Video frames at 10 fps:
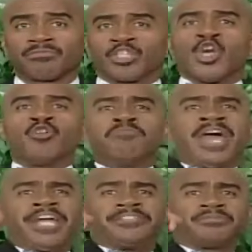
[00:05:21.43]
You
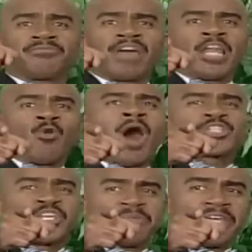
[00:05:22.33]
men that are
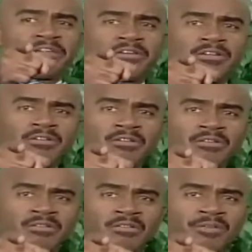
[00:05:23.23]
watching me, mm-hmm.
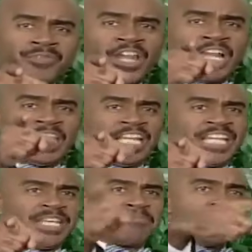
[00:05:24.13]
that are
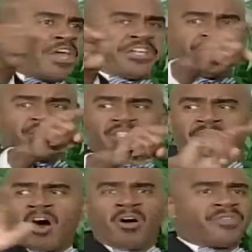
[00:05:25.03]
leading millions
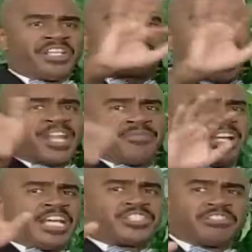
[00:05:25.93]
of all these kind of
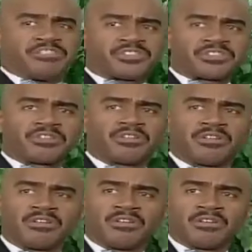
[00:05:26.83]
religions,
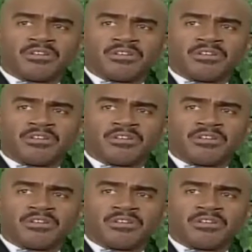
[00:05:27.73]
mm-hmm.